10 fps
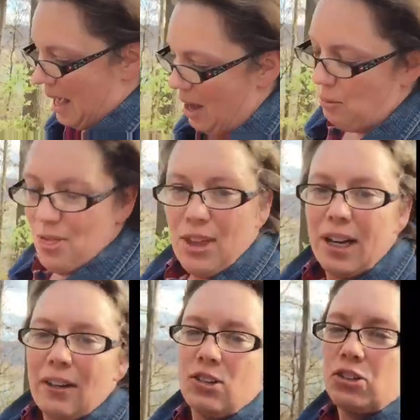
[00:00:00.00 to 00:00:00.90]
I went
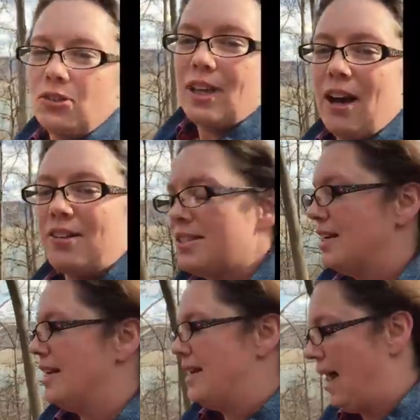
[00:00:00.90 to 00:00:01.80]
there in
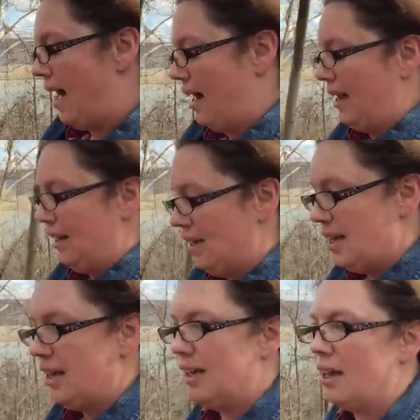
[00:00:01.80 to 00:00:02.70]
2009.
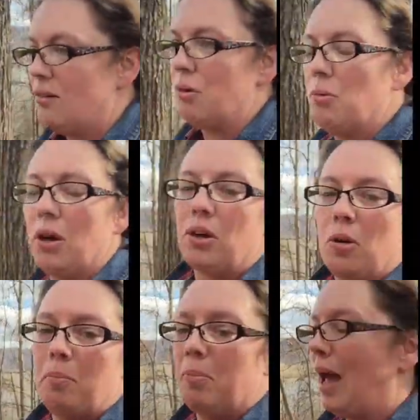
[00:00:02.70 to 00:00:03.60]
We want to
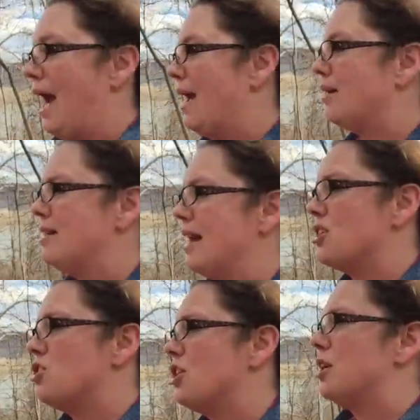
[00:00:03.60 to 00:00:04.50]
go back
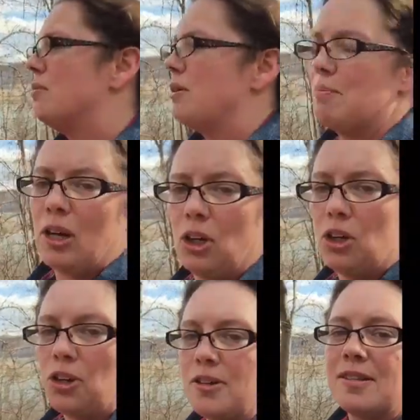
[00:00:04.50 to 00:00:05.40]
next year with my
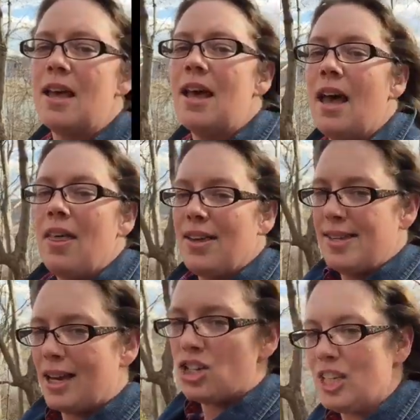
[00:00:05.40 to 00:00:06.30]
girls. That's
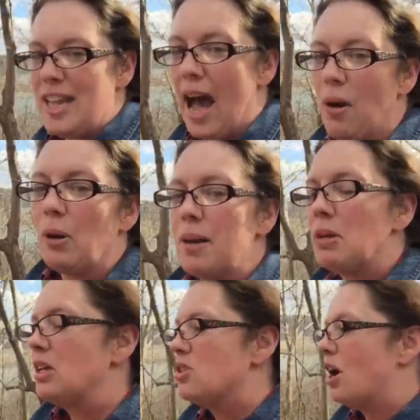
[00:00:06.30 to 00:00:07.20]
actually not what I'm
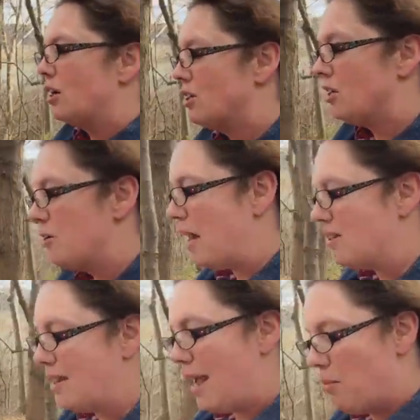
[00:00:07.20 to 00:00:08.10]
going to talk to you about
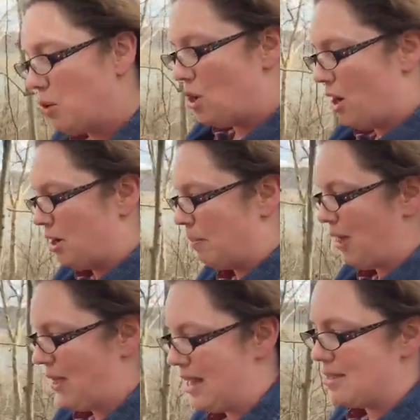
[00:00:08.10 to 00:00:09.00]
today. We'll talk
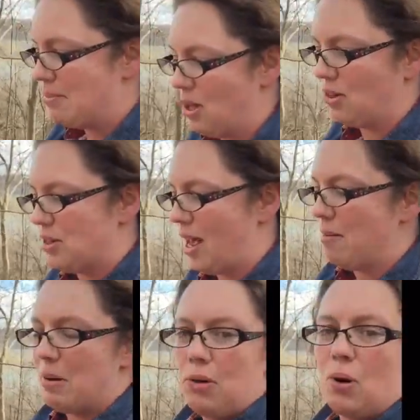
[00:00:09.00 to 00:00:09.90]
about that some other
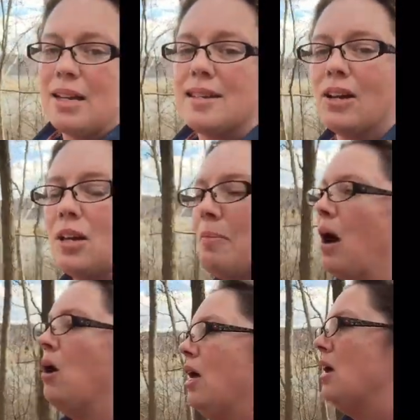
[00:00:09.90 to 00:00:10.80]
time. But I want to tell you
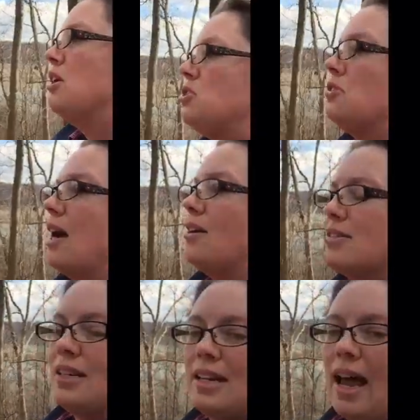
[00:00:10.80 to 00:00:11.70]
about
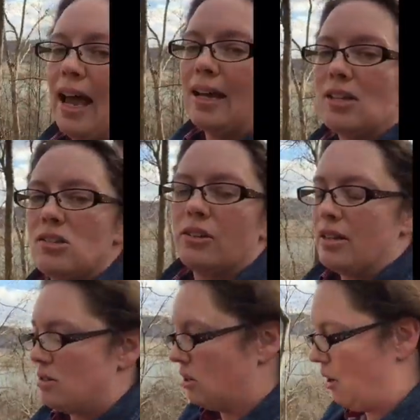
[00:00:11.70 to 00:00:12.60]
2009. So
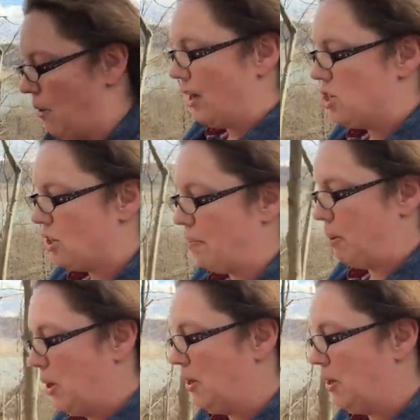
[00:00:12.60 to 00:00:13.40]
let's go on a trip.